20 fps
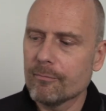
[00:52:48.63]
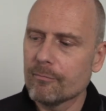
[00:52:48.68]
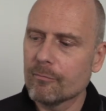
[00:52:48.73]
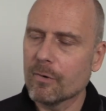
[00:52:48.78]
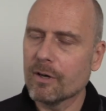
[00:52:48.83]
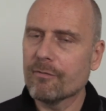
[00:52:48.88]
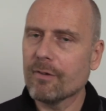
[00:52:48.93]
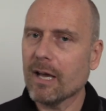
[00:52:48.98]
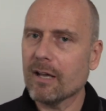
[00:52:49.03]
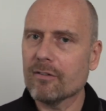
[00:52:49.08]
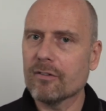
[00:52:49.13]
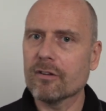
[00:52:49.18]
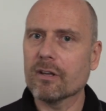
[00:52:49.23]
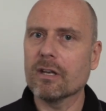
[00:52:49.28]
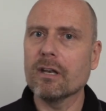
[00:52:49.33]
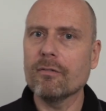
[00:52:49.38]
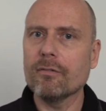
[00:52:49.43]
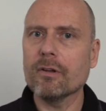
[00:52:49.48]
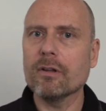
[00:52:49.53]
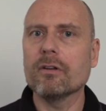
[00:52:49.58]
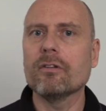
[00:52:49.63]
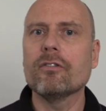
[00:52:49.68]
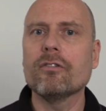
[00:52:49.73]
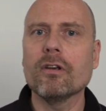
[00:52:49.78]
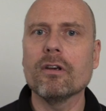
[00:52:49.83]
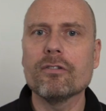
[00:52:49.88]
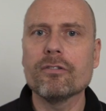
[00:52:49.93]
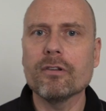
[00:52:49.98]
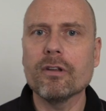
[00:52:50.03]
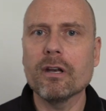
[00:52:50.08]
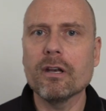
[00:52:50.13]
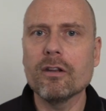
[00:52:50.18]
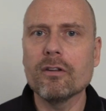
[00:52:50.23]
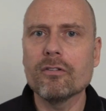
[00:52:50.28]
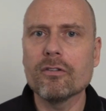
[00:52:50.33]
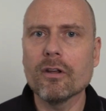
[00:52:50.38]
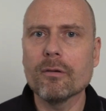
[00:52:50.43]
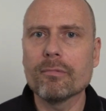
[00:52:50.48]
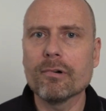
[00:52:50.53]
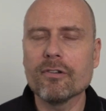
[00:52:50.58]
we've had significant
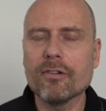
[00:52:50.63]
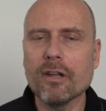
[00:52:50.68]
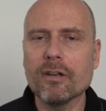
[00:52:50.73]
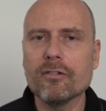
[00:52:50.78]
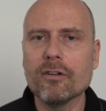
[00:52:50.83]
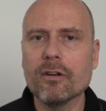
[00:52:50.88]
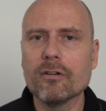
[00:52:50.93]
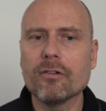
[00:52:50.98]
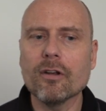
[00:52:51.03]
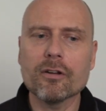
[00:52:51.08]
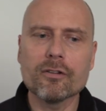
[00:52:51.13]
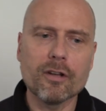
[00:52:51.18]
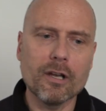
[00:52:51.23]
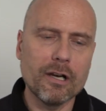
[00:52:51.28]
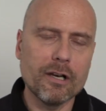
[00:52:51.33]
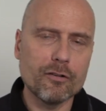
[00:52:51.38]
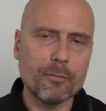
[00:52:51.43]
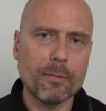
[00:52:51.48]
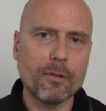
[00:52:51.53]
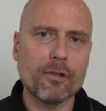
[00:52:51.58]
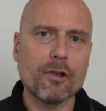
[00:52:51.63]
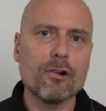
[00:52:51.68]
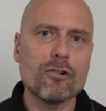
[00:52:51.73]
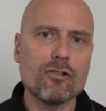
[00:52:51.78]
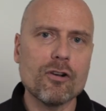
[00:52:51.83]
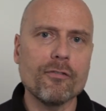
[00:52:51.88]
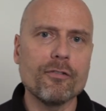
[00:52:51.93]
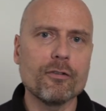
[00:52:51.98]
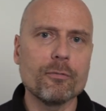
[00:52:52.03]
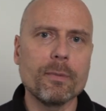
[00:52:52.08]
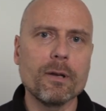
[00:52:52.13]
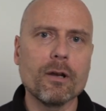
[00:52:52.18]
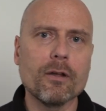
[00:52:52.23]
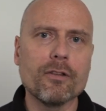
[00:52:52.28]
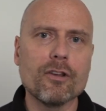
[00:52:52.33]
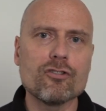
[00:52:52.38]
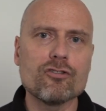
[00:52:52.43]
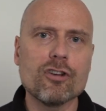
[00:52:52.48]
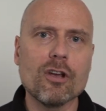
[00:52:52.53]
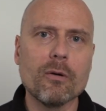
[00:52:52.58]
studies presented. Dr. Elizabeth Gershoff has been on
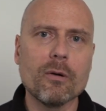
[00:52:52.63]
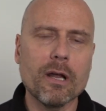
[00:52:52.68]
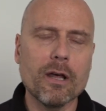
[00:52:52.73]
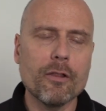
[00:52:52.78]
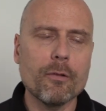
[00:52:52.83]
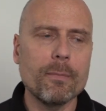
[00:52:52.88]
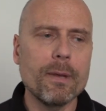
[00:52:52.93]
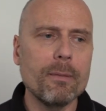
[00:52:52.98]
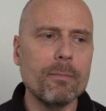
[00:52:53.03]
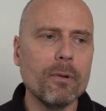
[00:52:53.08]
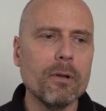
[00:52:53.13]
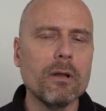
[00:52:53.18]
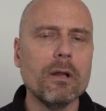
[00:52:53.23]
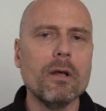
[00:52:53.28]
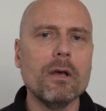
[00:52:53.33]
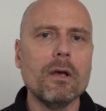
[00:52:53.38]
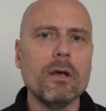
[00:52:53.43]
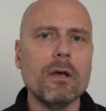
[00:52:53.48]
the show and other people.